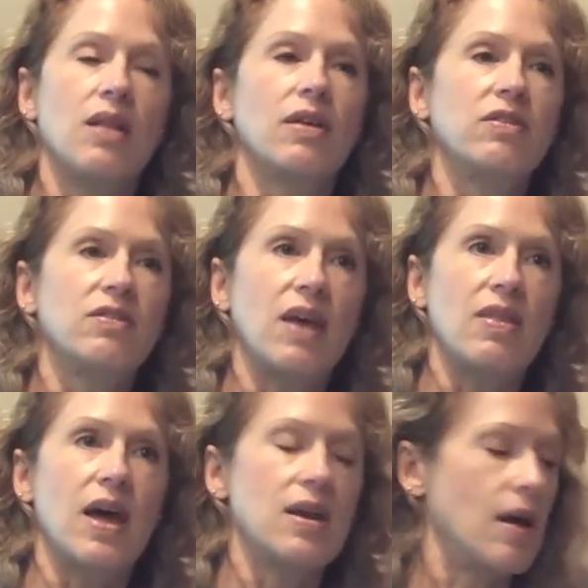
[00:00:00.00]
Let's say
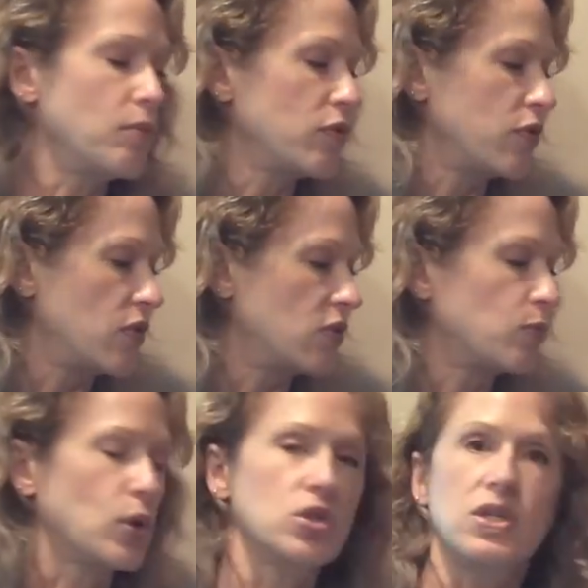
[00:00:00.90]
that number for this
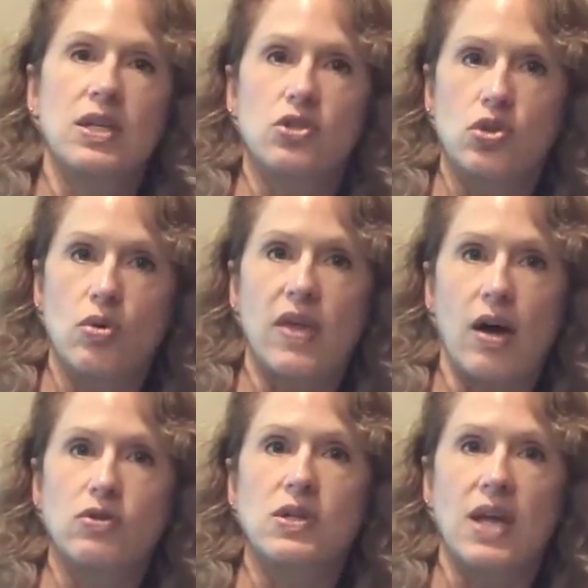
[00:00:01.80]
person is
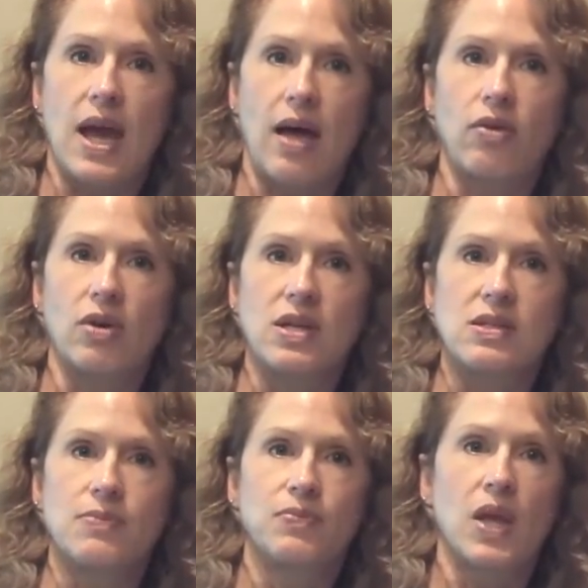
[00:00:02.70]
2,000 calories.